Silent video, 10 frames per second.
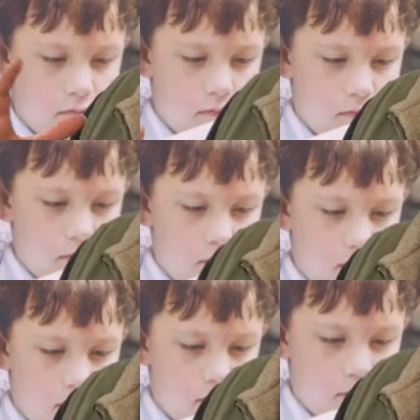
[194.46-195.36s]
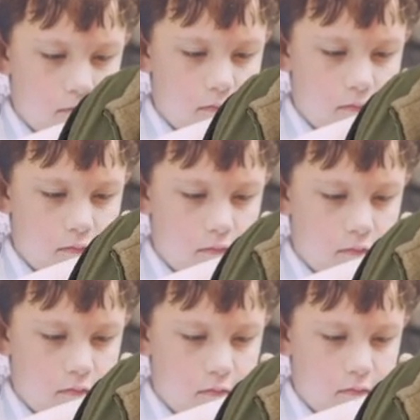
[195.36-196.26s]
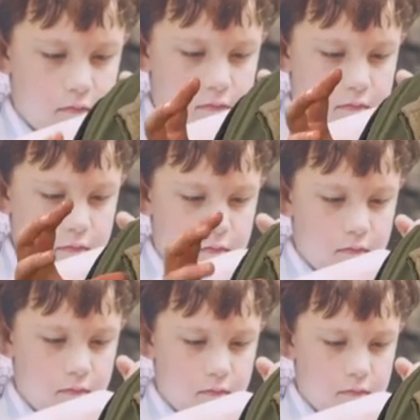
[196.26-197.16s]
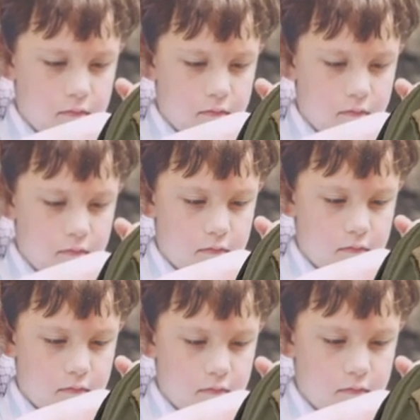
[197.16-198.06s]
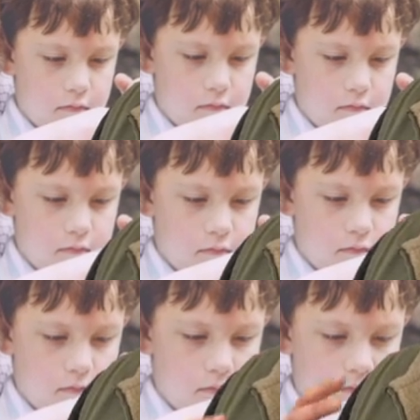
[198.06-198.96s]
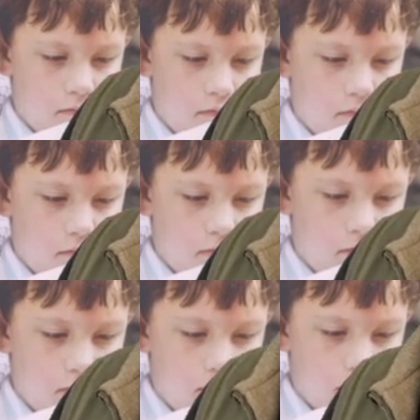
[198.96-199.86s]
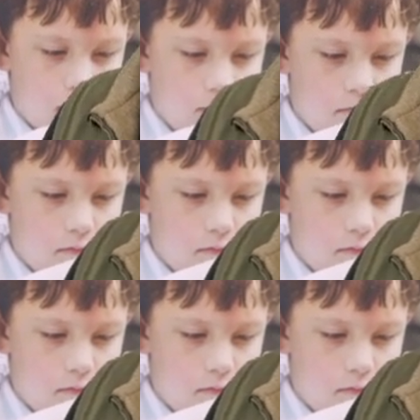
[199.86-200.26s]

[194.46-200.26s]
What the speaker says: (silent)